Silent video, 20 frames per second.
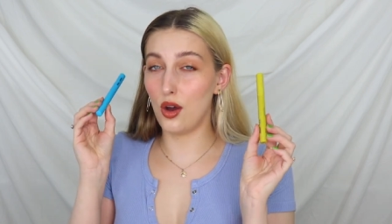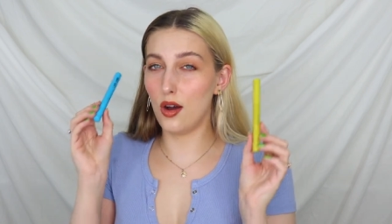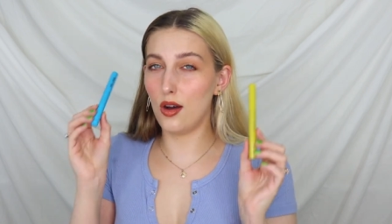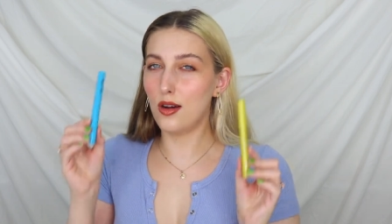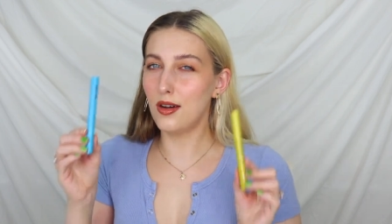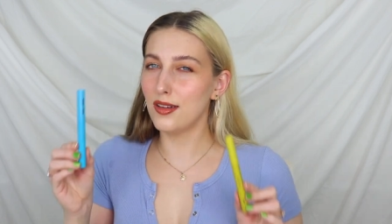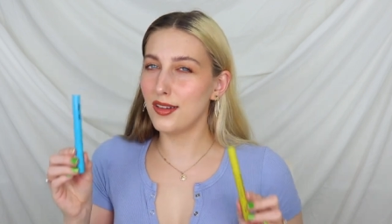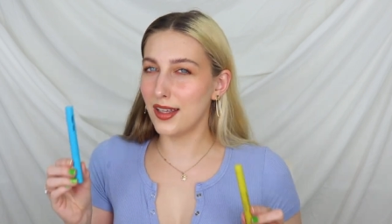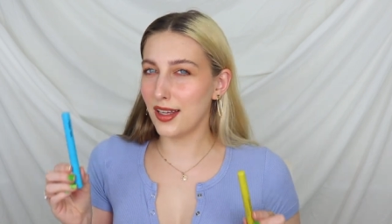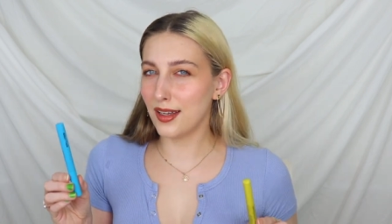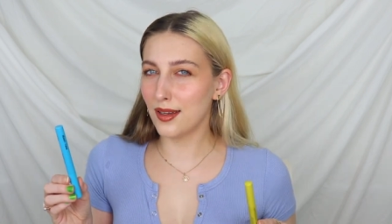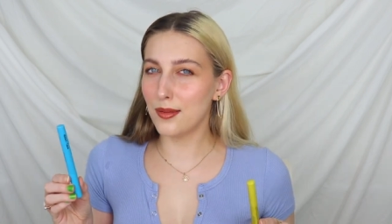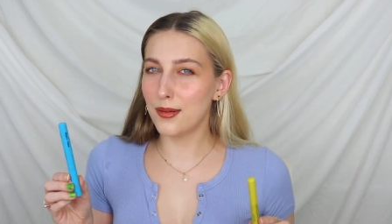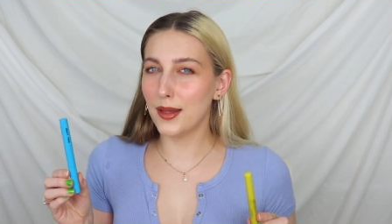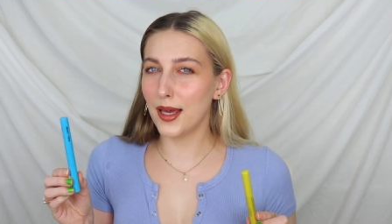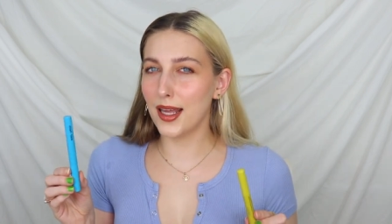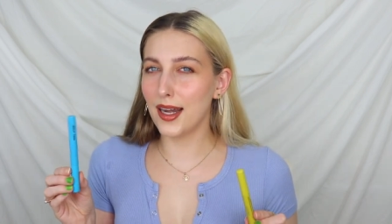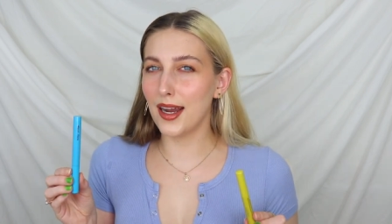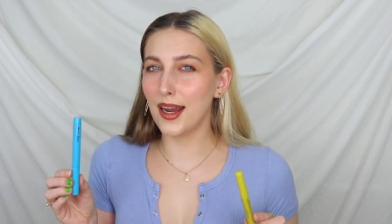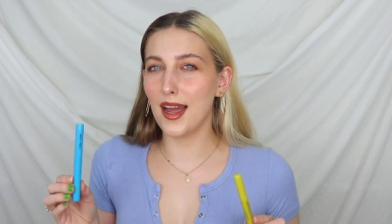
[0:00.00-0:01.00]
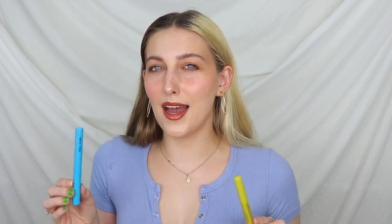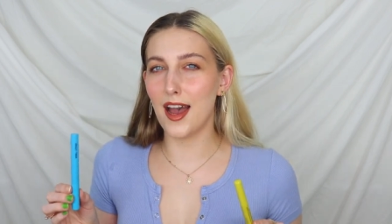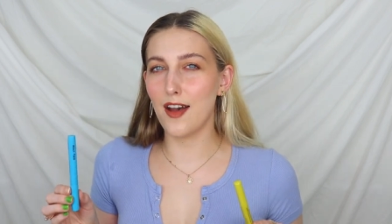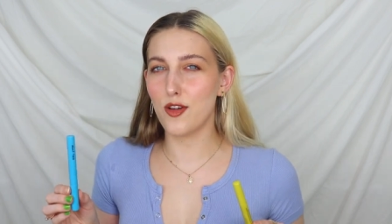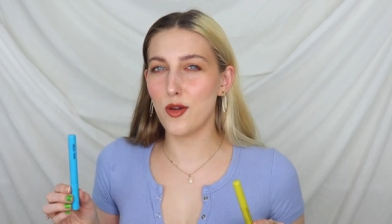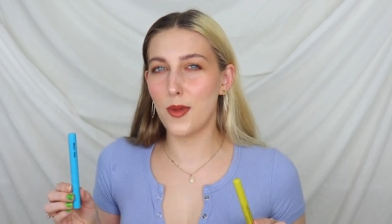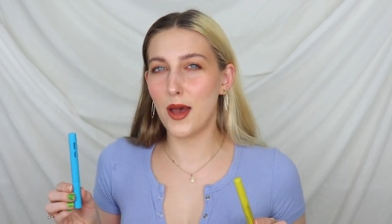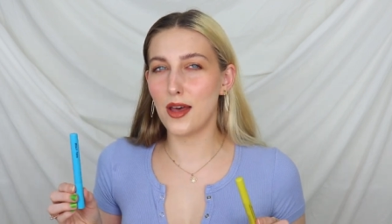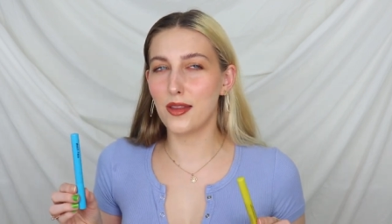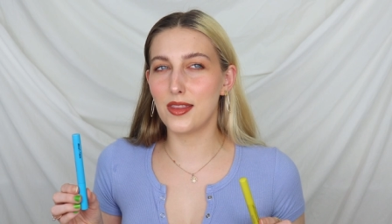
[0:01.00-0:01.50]
only complaint I
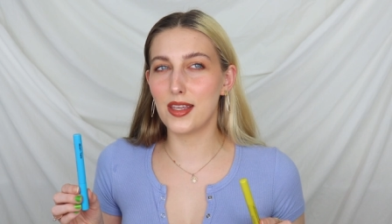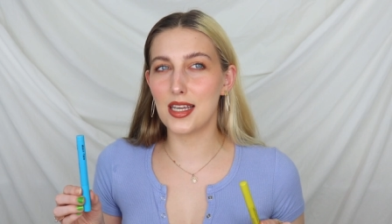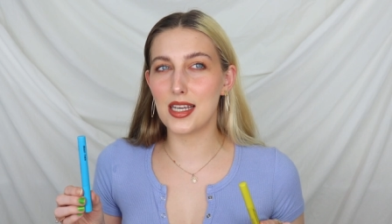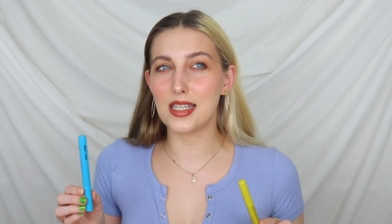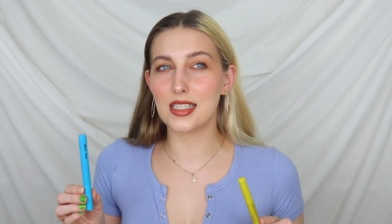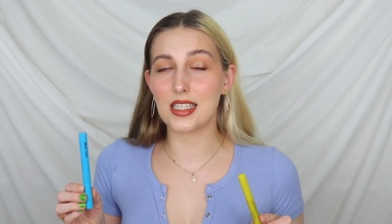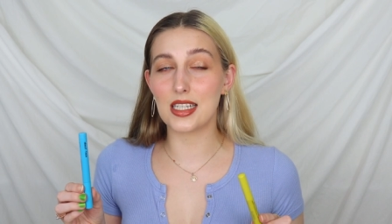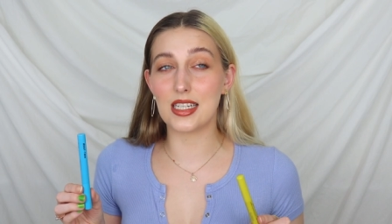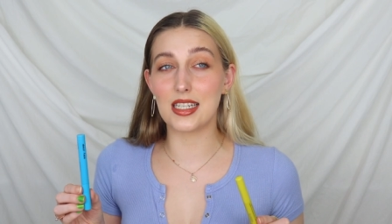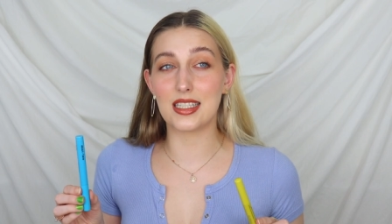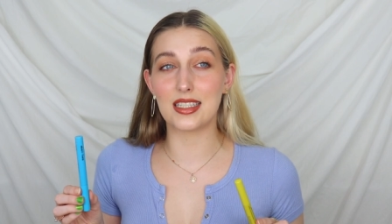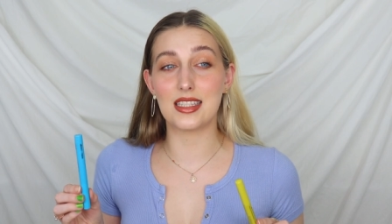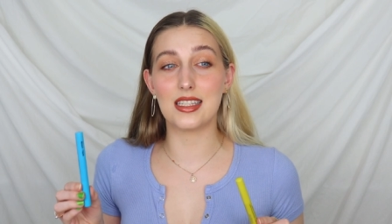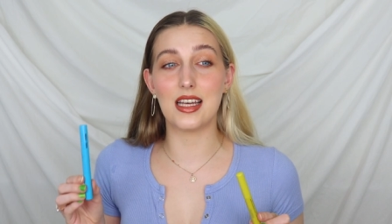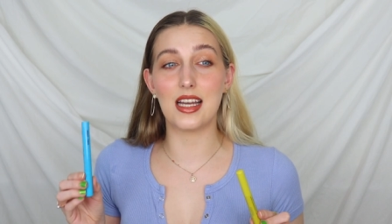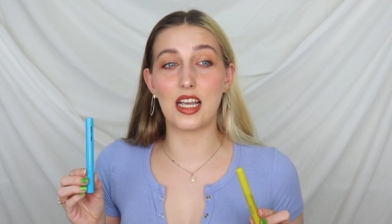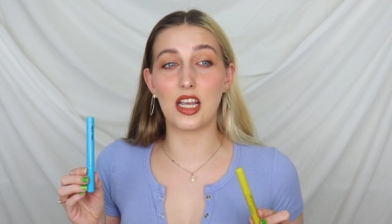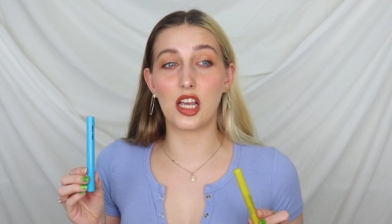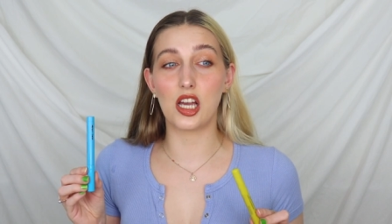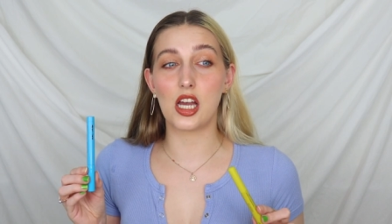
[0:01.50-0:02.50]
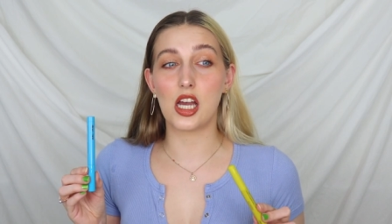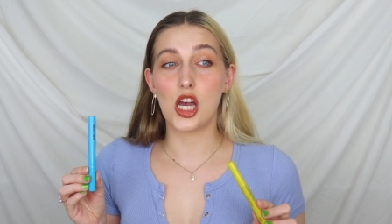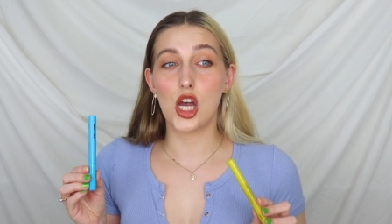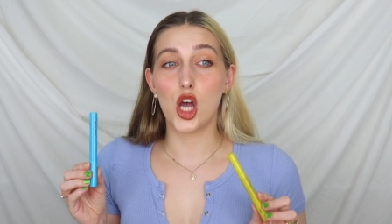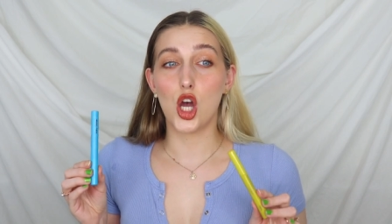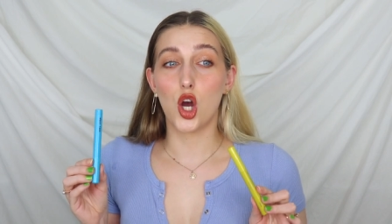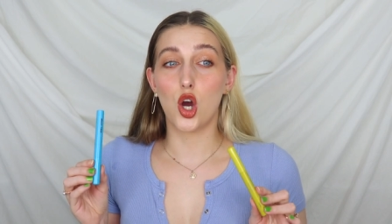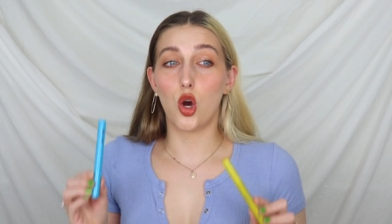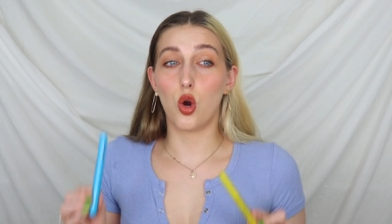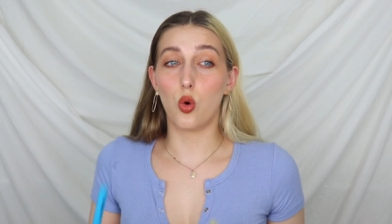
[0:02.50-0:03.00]
have about these is they
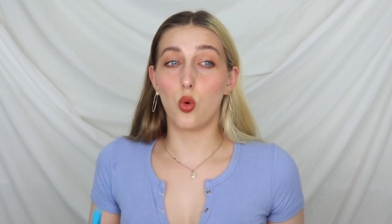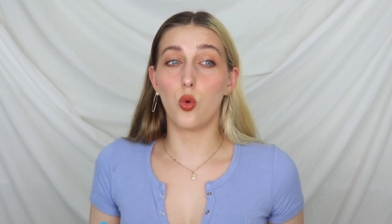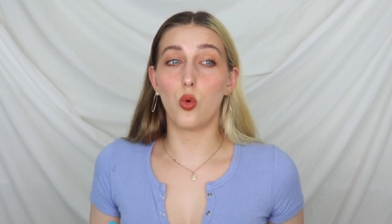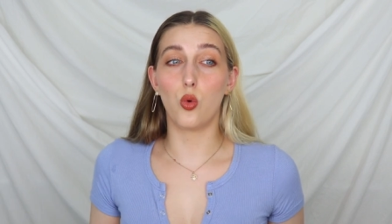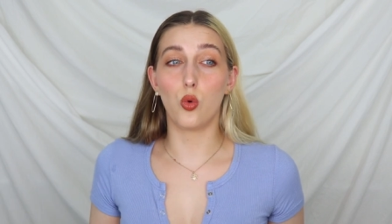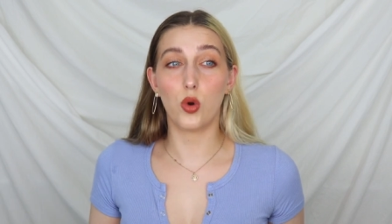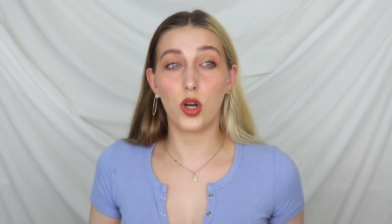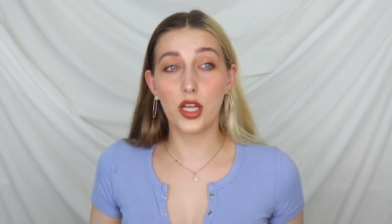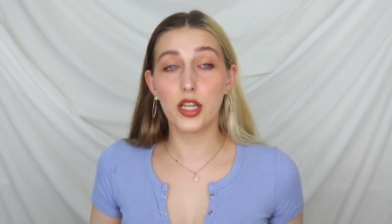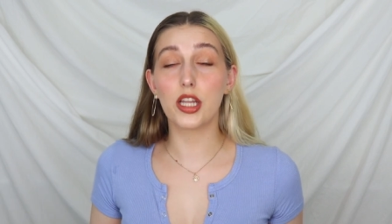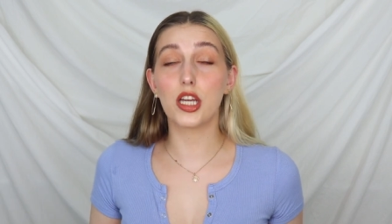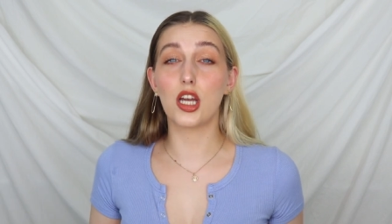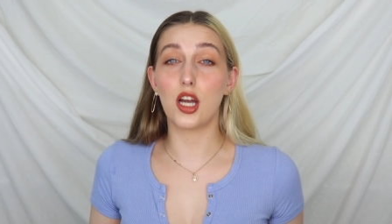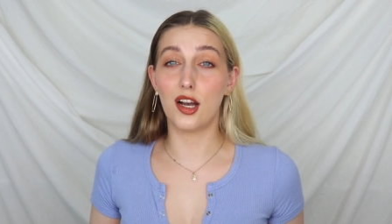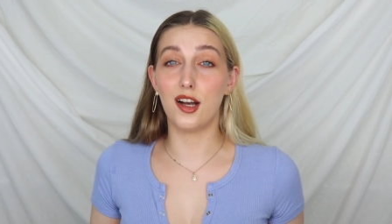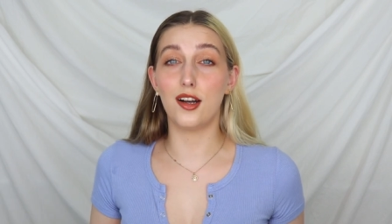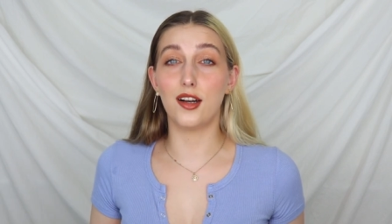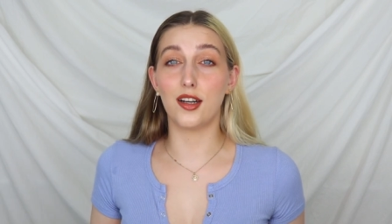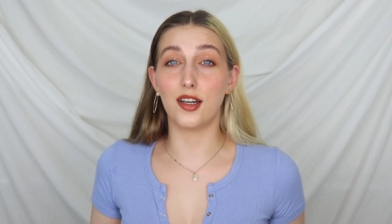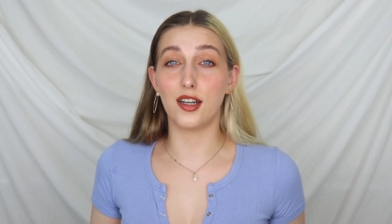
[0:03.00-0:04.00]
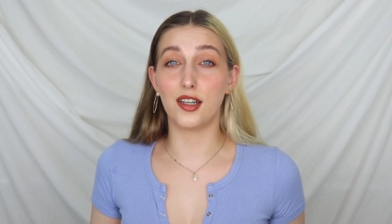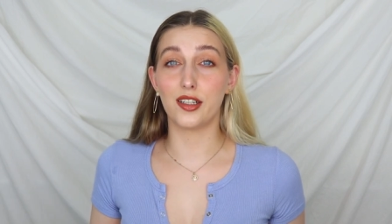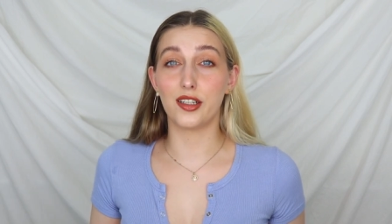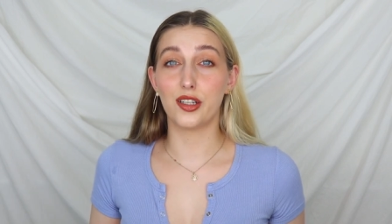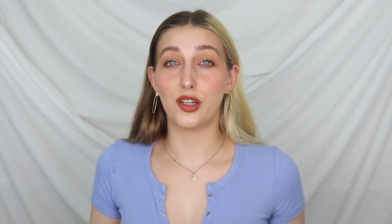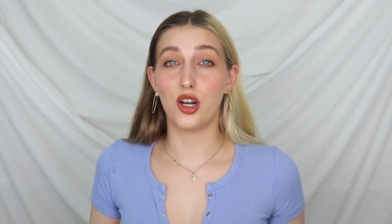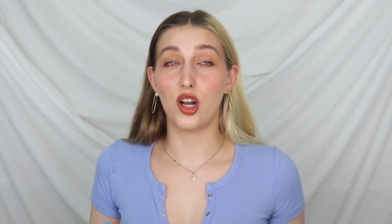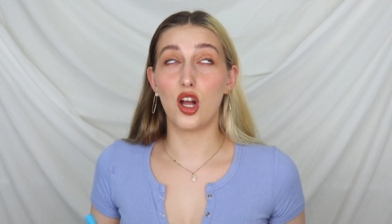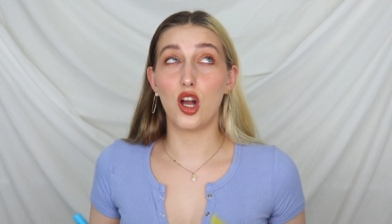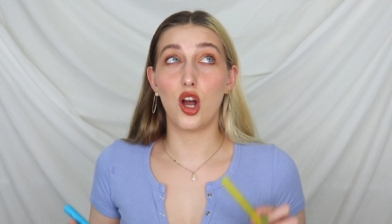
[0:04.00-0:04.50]
really are
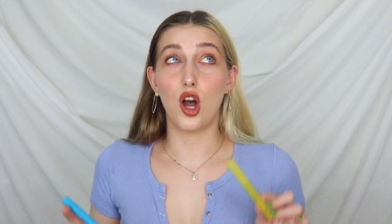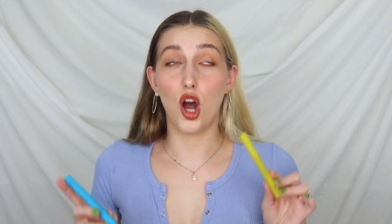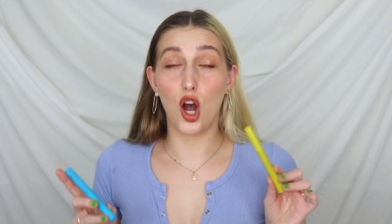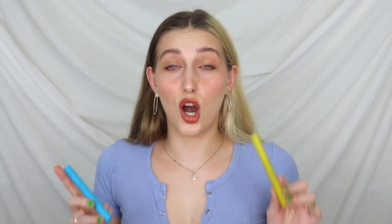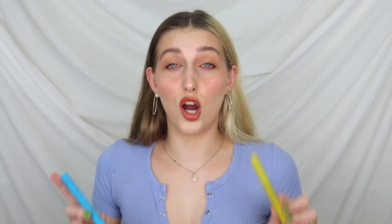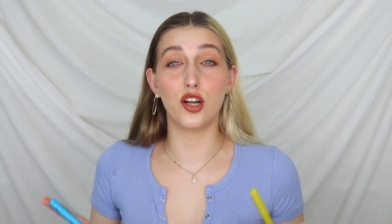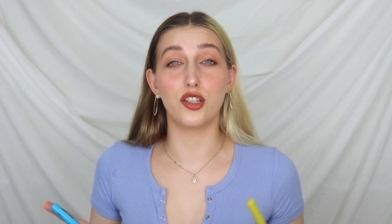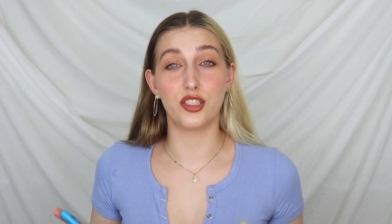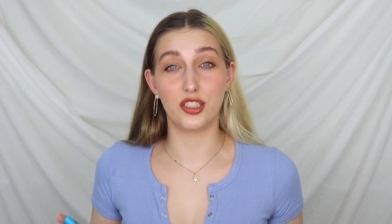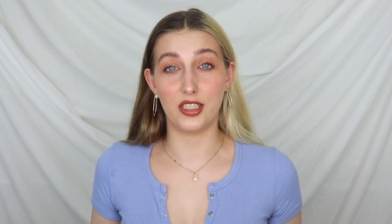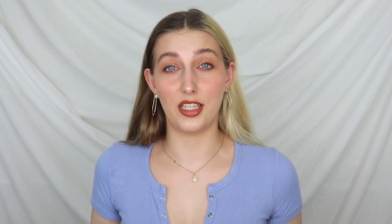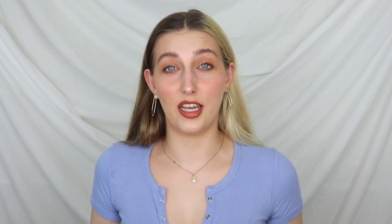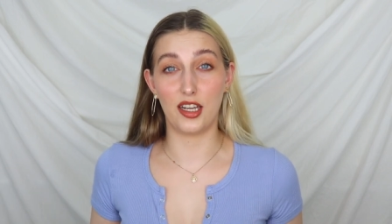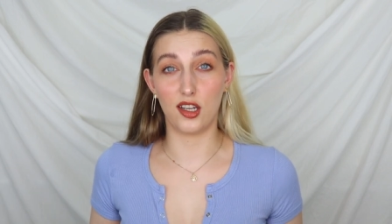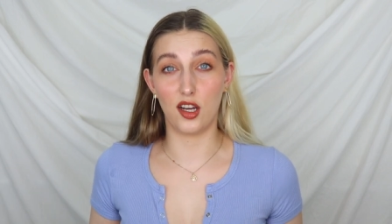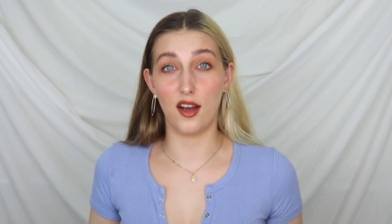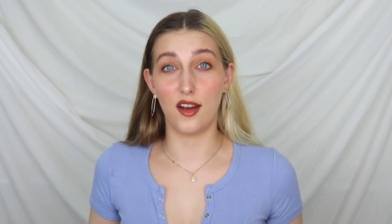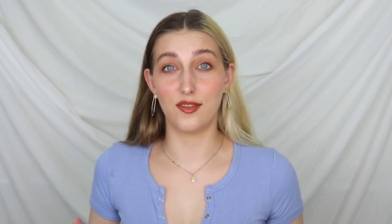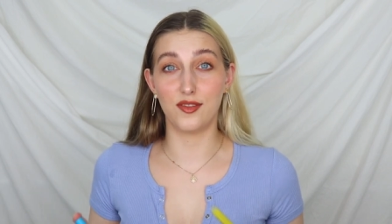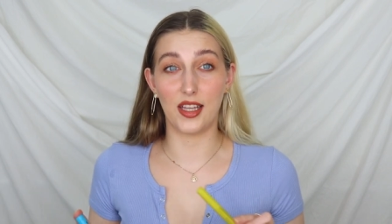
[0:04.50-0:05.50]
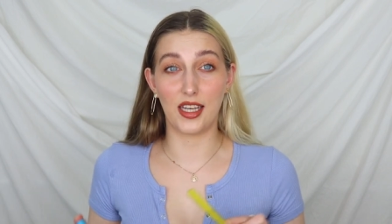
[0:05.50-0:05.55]
hard to take off.